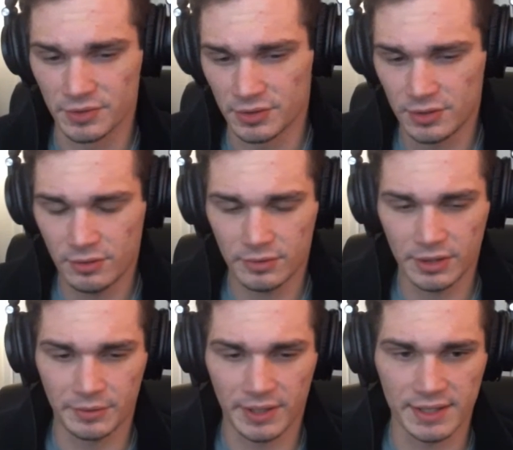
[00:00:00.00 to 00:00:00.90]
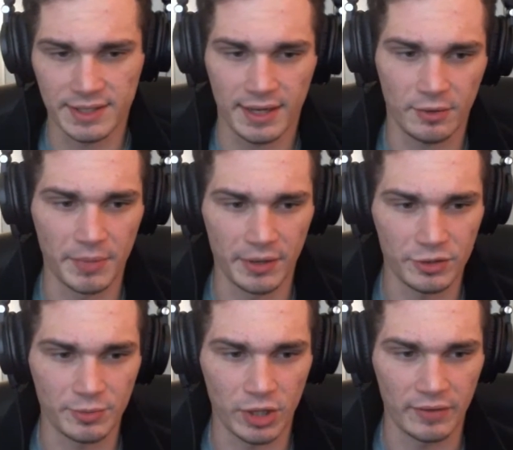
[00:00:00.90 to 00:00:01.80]
you don't really realize how big or
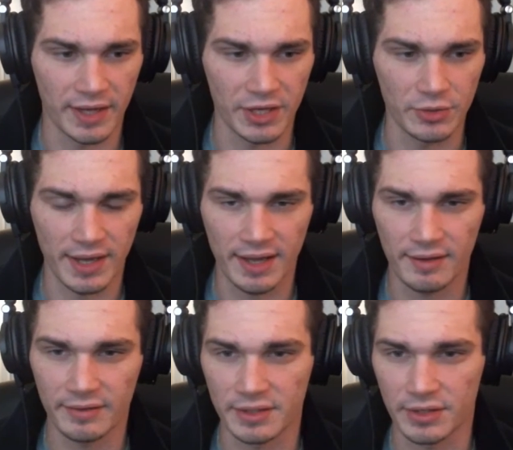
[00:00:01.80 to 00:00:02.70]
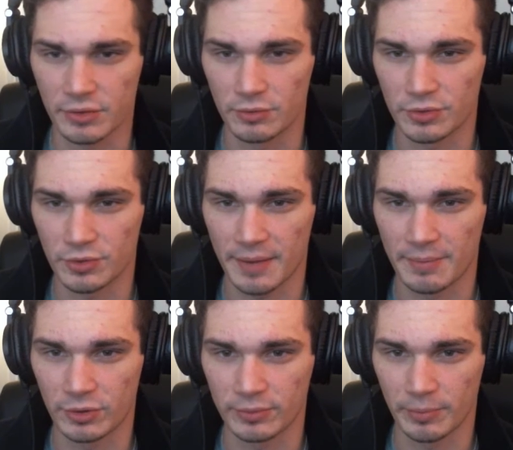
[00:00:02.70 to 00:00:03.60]
small of a head you have until you try
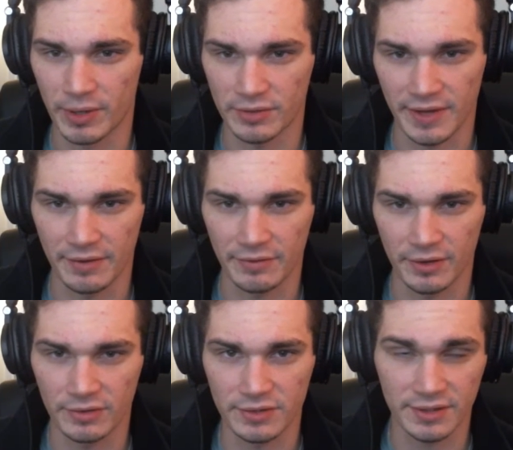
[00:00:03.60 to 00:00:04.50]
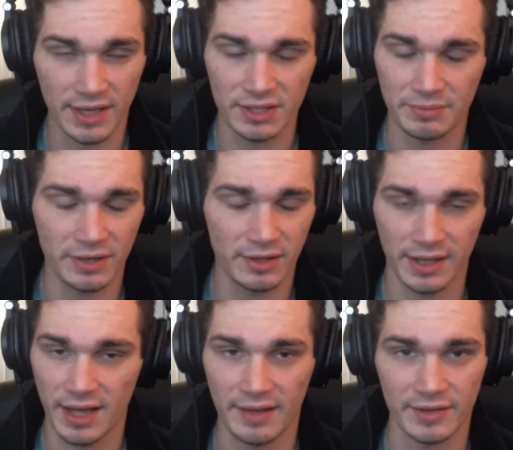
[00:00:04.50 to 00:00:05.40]
multiple pairs of headphones. Guys, apparently
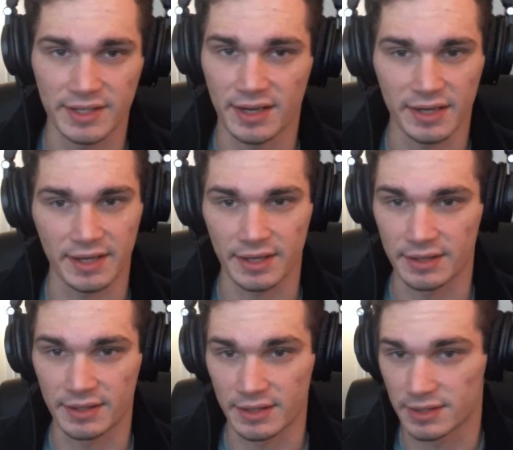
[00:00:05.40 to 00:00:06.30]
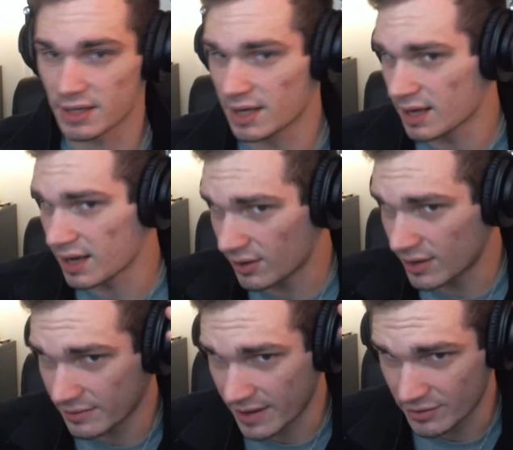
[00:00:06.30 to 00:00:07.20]
I have a tiny head because I don't
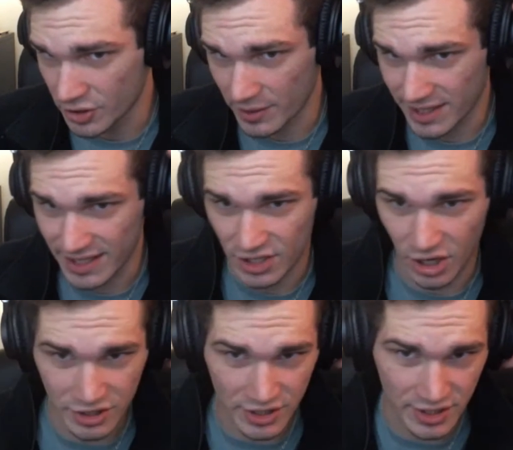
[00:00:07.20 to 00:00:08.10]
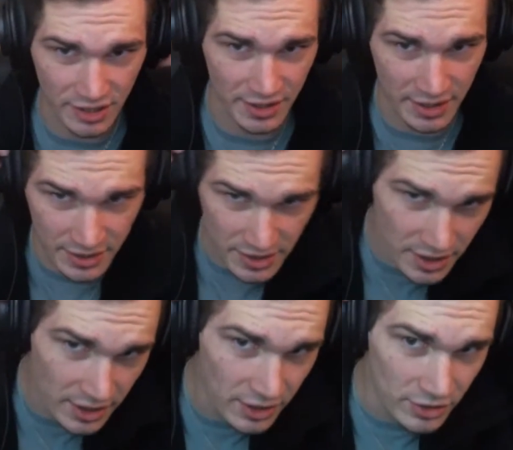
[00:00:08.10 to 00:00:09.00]
even have to do any notches on these
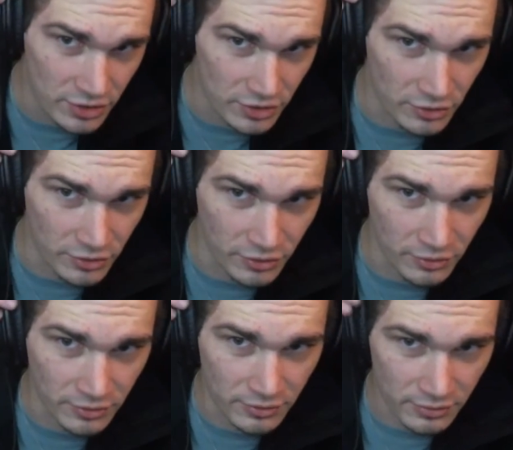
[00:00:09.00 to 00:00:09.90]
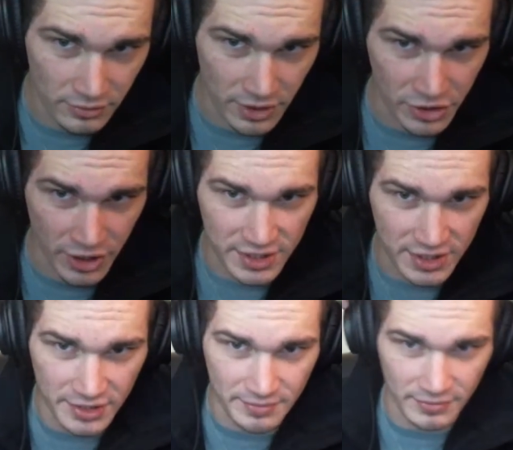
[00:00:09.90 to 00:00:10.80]
to adjust
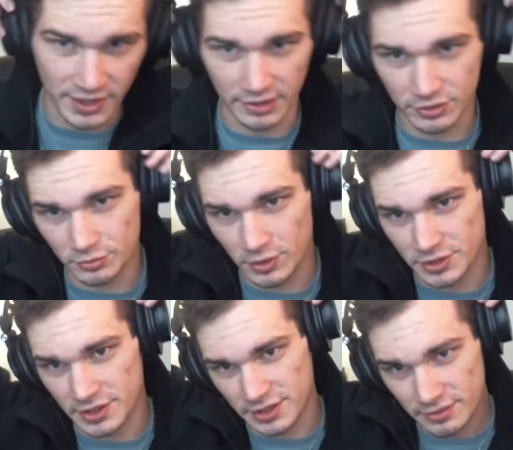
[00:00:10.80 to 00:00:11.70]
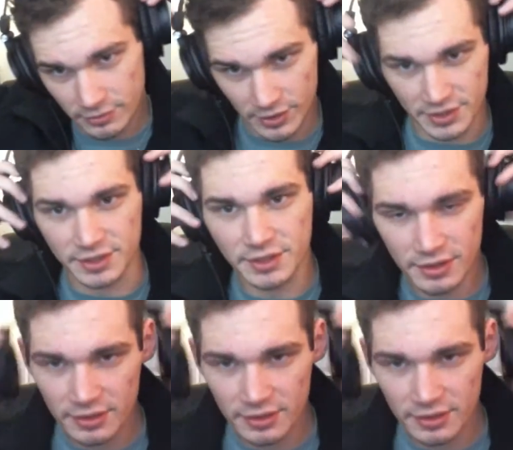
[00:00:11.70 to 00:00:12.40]
them. Like, dude, watch this. Watch this.